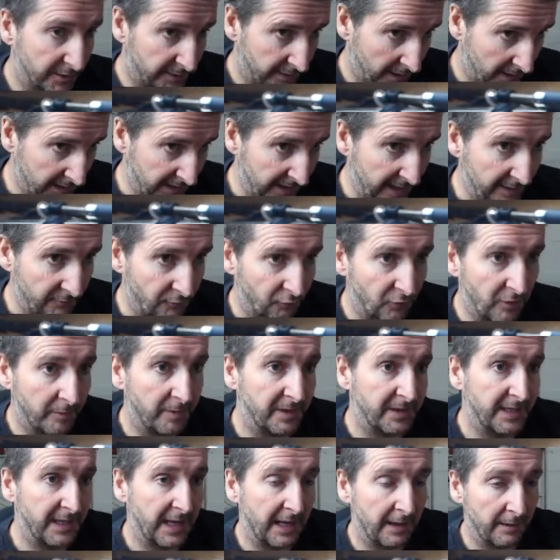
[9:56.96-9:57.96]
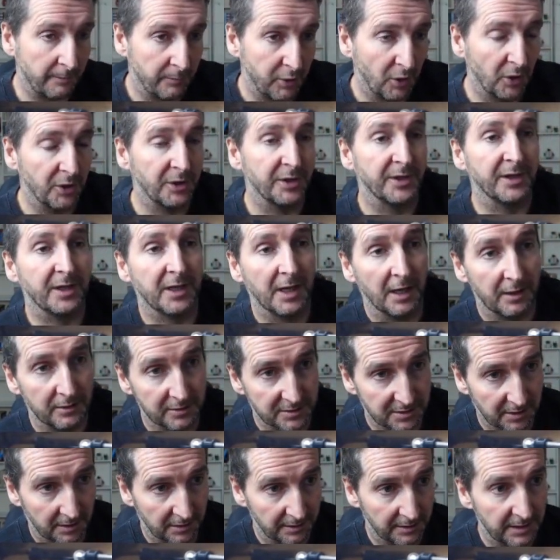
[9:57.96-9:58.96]
and then rub it down, put another
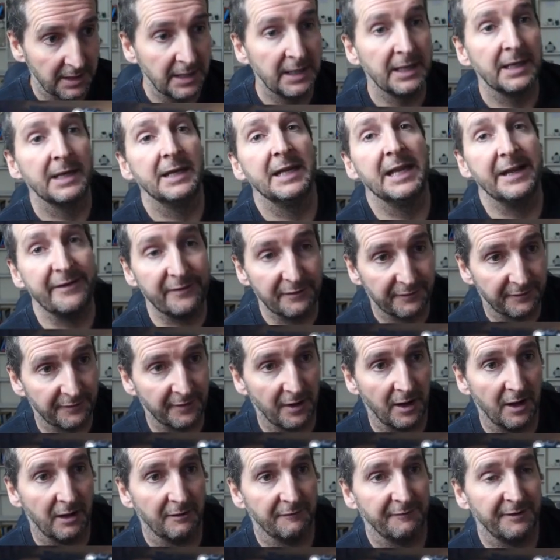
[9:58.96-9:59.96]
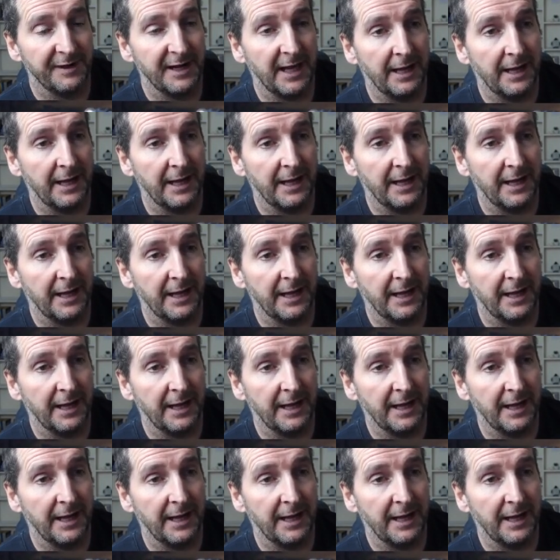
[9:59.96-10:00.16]
coat on, leave it for half an